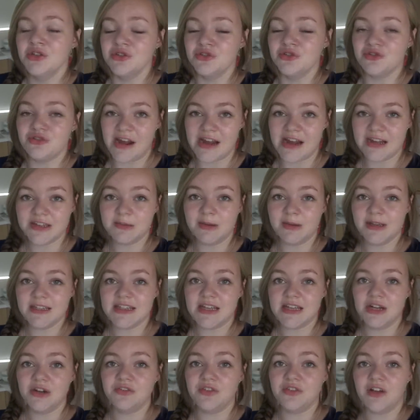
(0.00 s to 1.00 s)
dragged
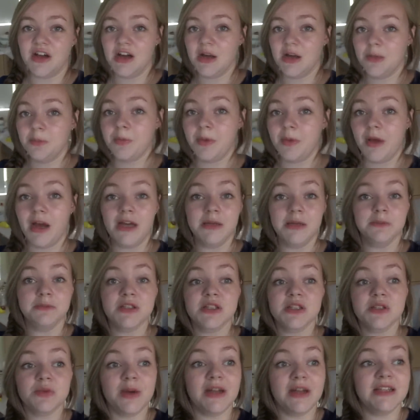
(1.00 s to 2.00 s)
myself up, but I'm
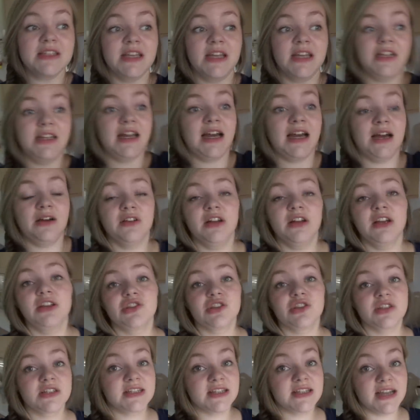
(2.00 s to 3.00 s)
sweating now, like
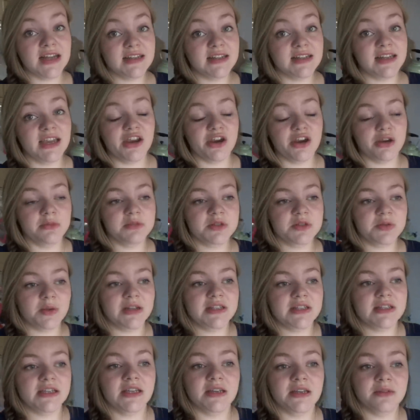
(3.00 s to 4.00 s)
just standing here I'm
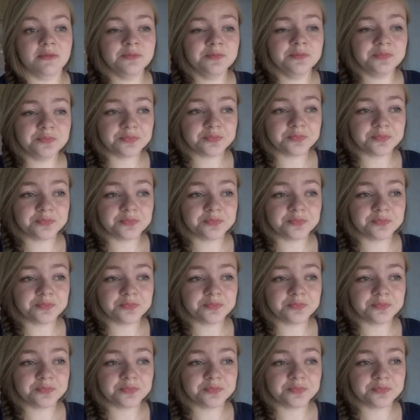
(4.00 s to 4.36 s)
sweating.